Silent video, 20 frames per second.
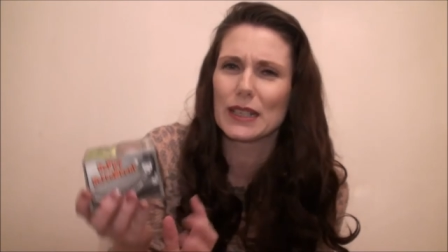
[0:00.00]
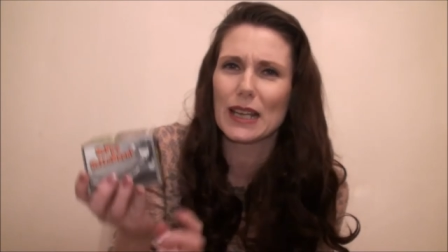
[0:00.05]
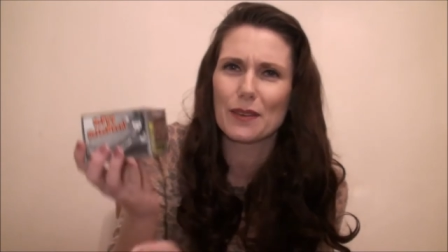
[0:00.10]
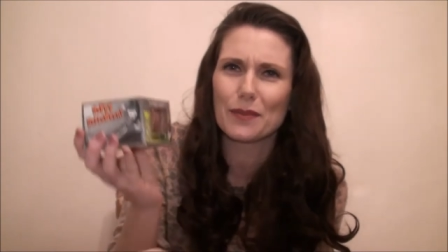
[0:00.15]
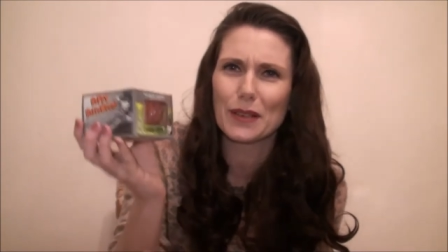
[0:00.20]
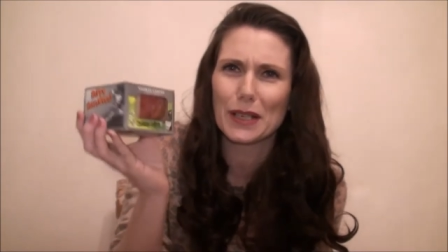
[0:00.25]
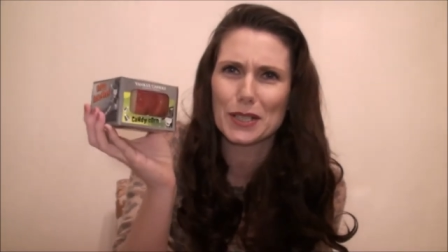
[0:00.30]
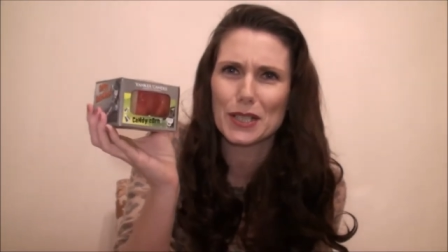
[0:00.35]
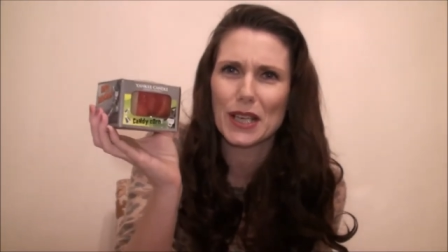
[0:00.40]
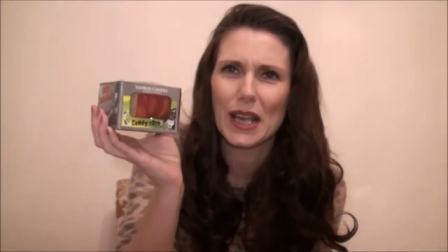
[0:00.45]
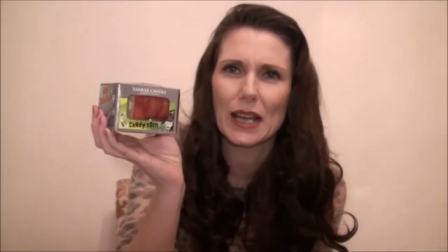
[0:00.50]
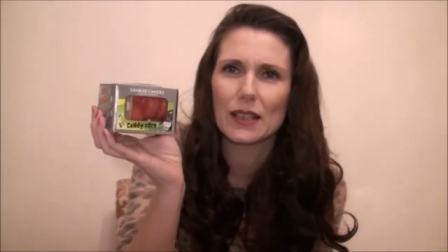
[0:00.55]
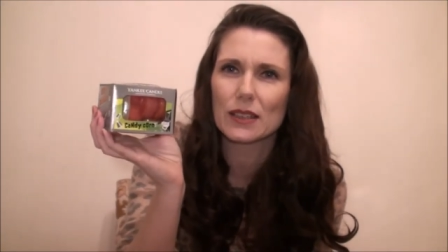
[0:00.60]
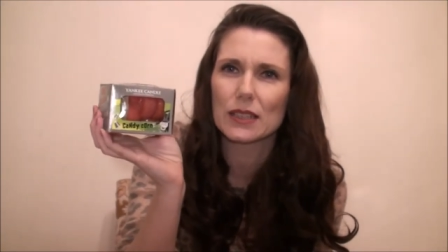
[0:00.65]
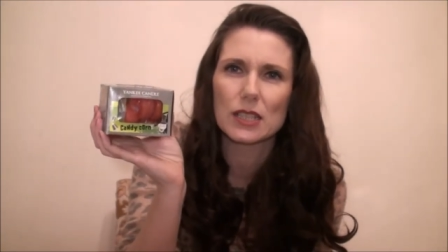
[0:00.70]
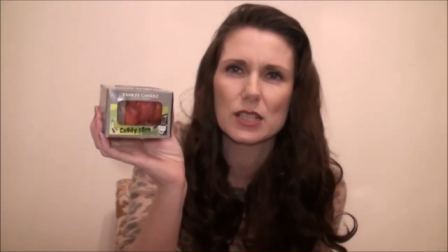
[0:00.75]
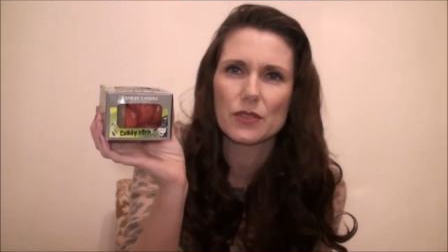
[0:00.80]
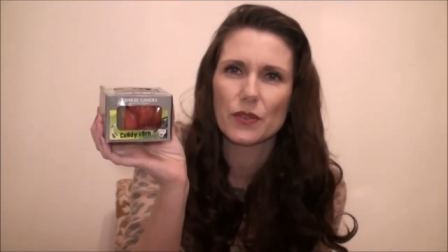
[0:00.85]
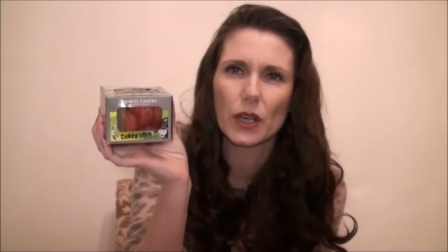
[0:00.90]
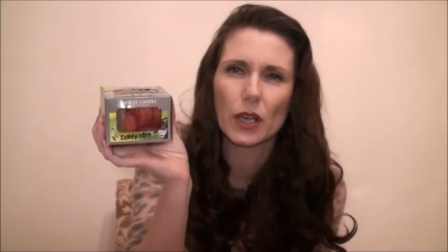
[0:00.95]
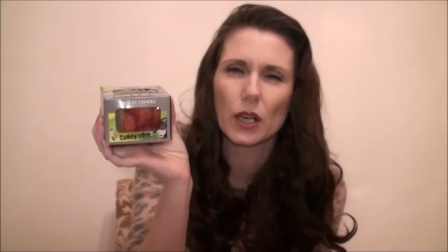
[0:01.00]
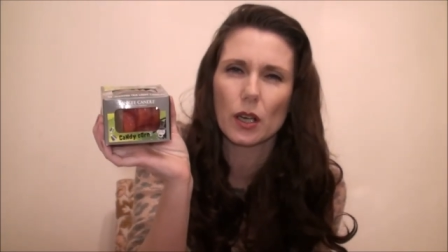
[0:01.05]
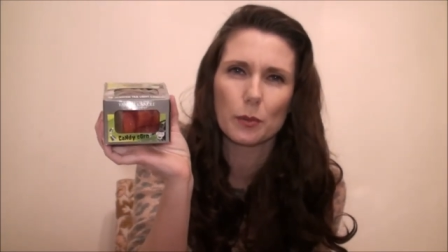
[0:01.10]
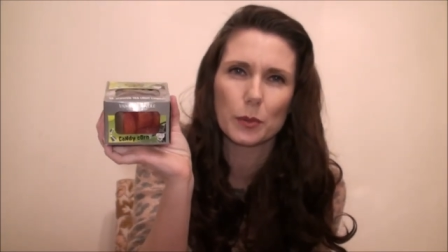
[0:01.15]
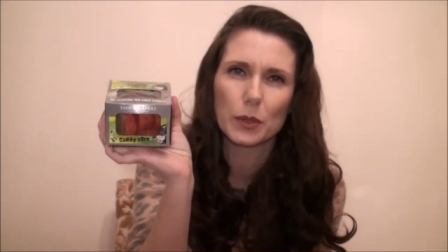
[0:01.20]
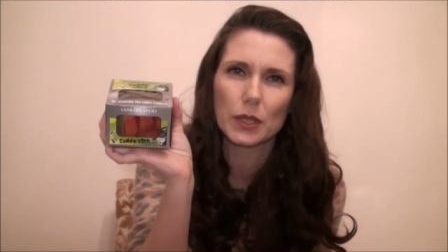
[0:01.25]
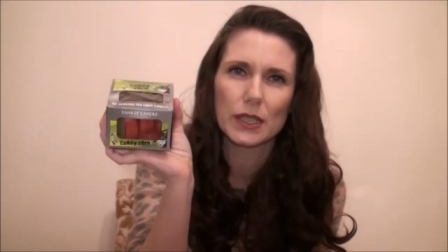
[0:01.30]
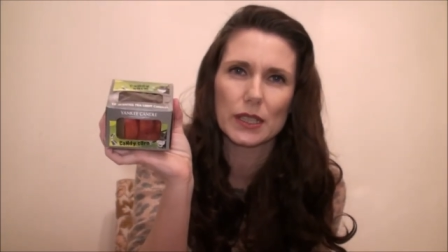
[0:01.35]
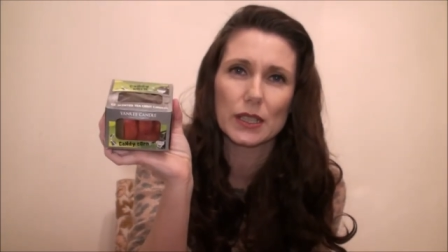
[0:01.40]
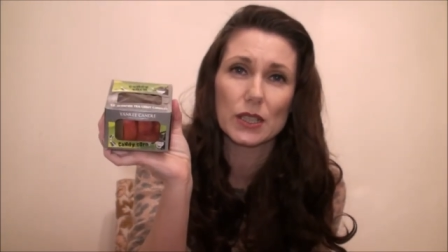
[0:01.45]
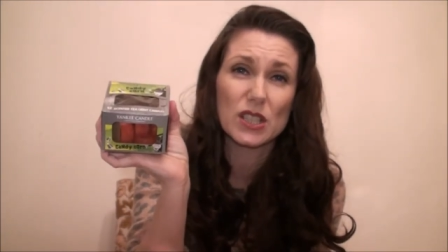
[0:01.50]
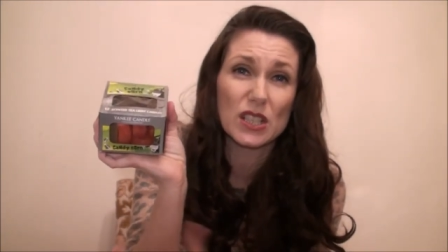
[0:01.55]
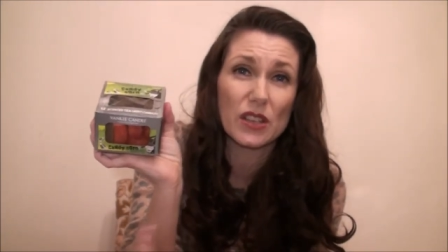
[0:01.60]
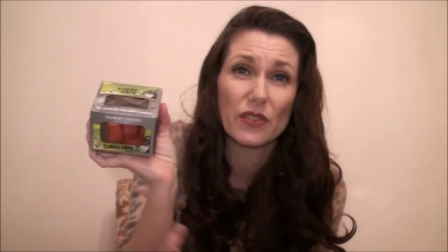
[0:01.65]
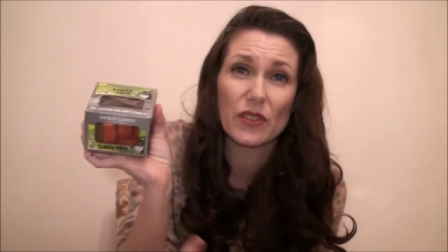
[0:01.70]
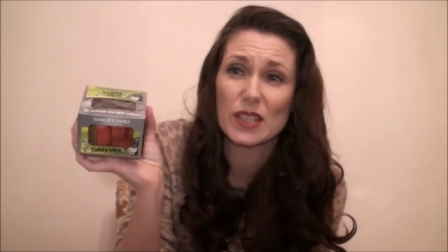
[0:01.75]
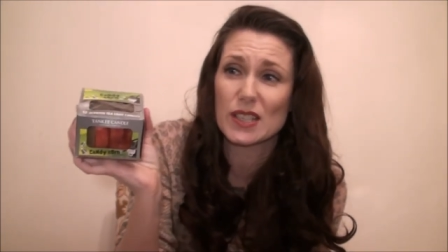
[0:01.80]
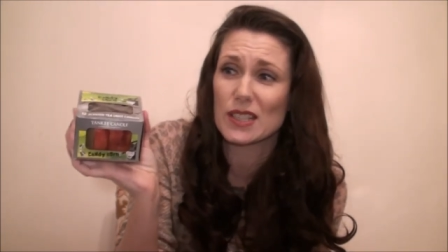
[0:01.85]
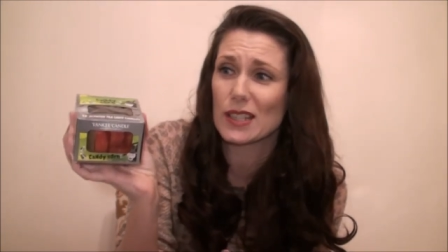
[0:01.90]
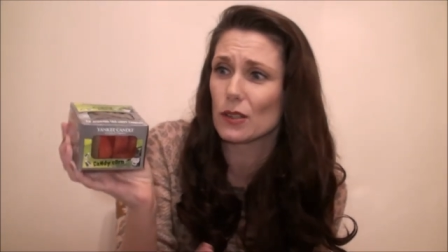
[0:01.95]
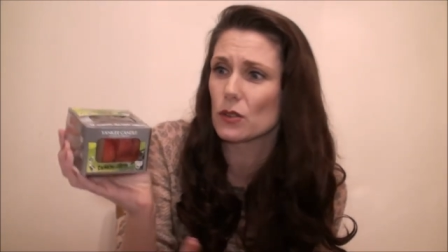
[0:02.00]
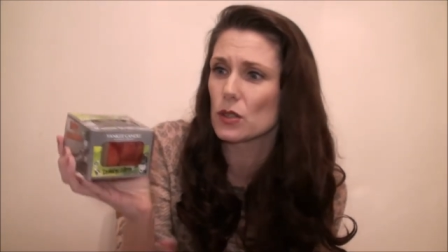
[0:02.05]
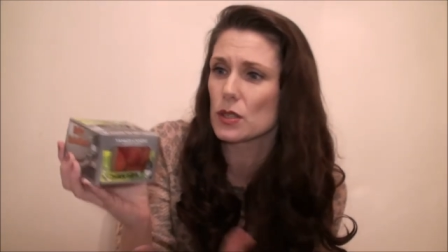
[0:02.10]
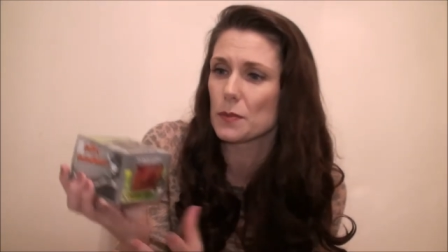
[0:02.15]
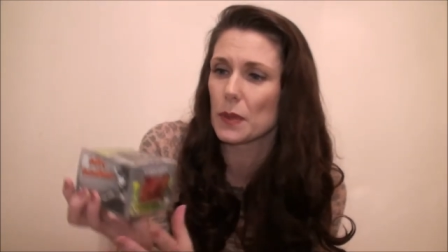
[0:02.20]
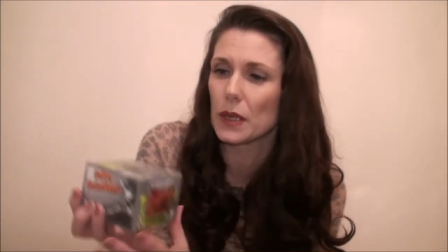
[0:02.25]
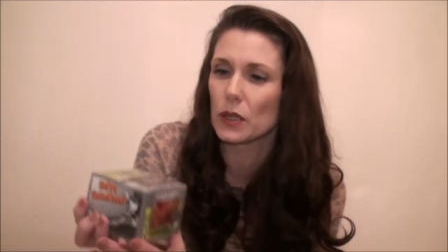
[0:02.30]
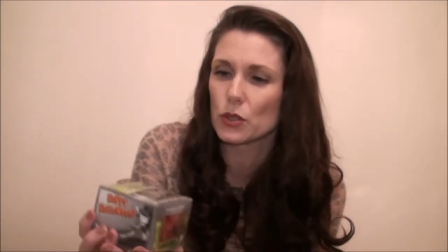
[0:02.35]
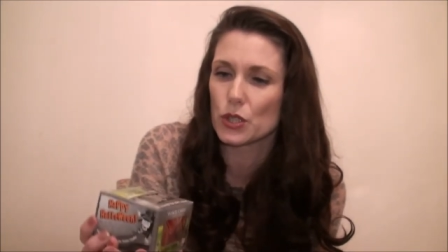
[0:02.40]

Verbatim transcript: I've actually had these for a couple of years and they still smell